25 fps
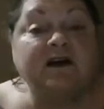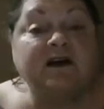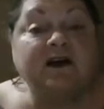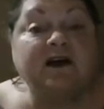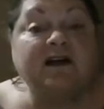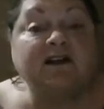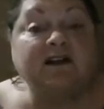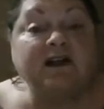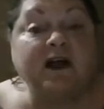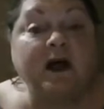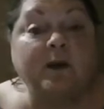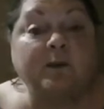
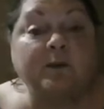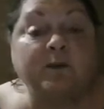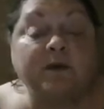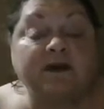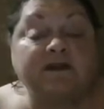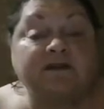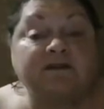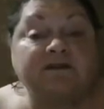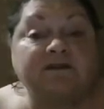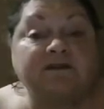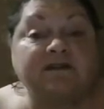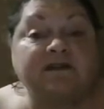along
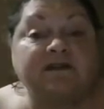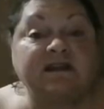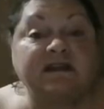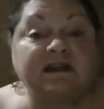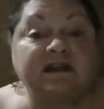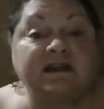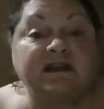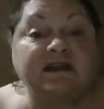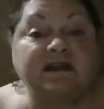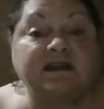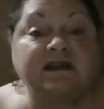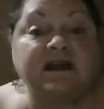with
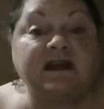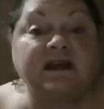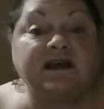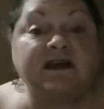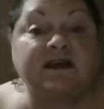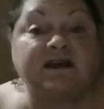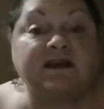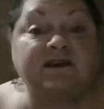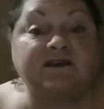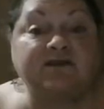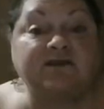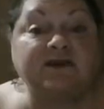the
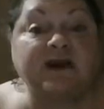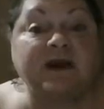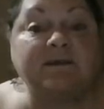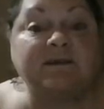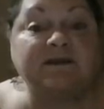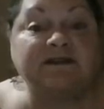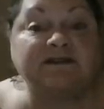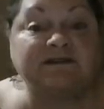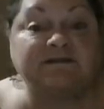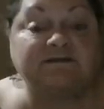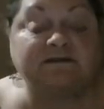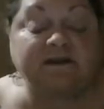
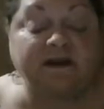grandma's